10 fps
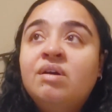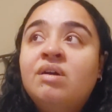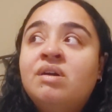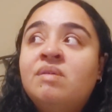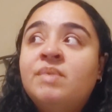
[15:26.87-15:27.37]

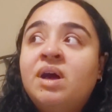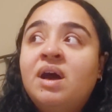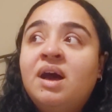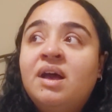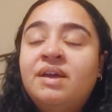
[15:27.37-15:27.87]
Um,
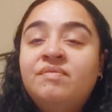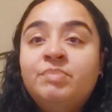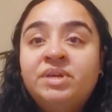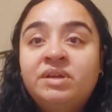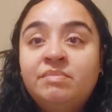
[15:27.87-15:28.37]
I've
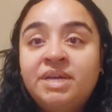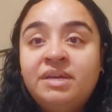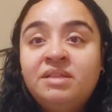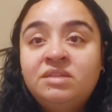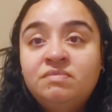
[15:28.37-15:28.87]
been
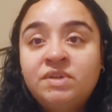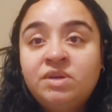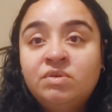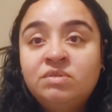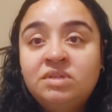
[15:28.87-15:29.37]
making these
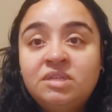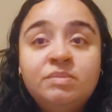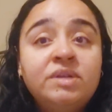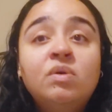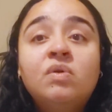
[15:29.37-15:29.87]
videos. It's
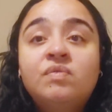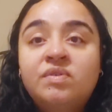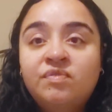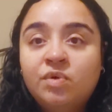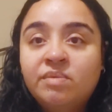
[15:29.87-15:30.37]
been
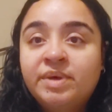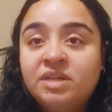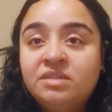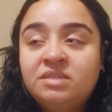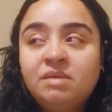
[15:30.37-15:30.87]
over four
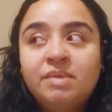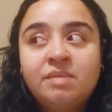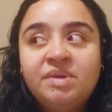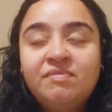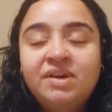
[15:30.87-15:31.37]
months,
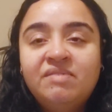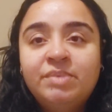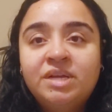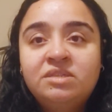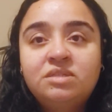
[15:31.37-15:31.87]
might be five
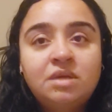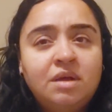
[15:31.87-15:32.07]
months.